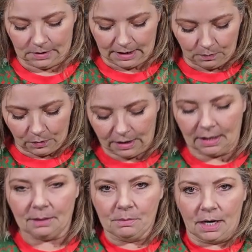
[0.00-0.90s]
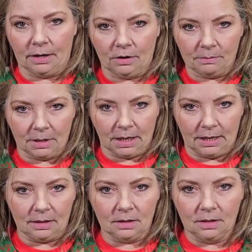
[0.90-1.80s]
can we admire
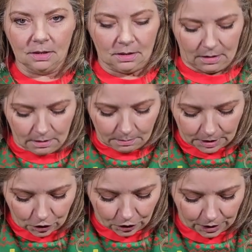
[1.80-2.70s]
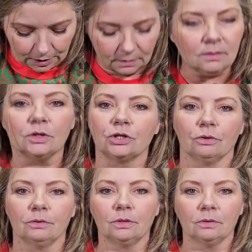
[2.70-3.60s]
my my doggy
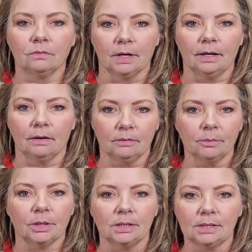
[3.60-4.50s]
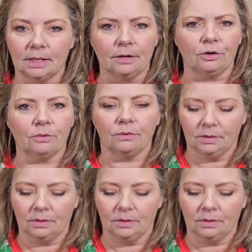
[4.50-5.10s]
shirt right now, please. Thank you.